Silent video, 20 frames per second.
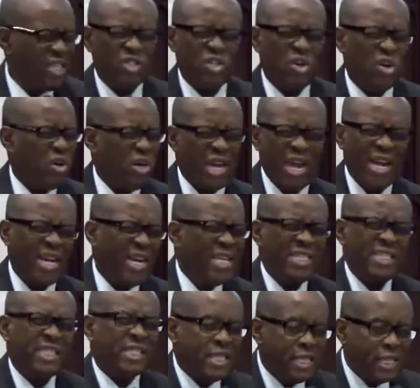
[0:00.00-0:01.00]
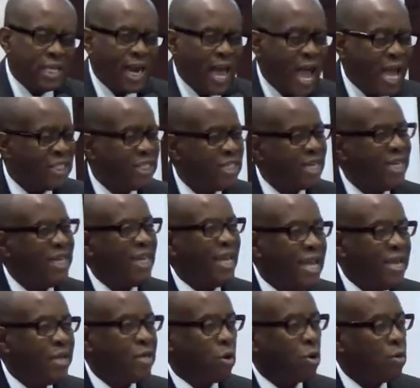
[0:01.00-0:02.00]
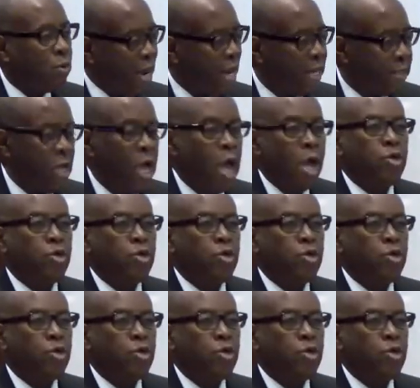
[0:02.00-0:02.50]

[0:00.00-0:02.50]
song and it's theologically incorrect.